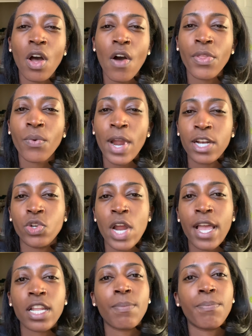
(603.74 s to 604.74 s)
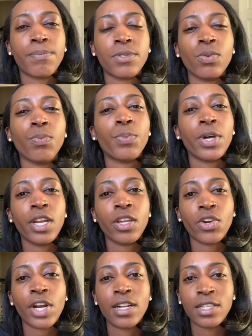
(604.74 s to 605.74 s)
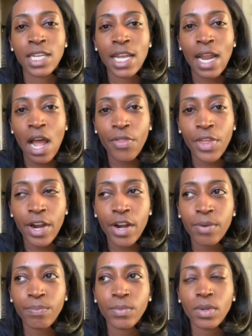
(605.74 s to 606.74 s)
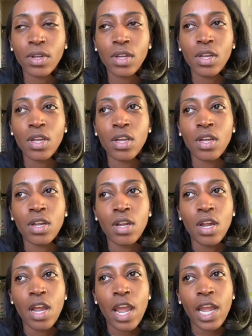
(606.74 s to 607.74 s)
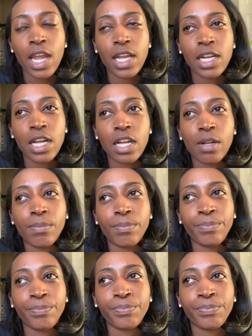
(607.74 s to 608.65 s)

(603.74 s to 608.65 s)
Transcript: on the right track and to putting your intent out there. And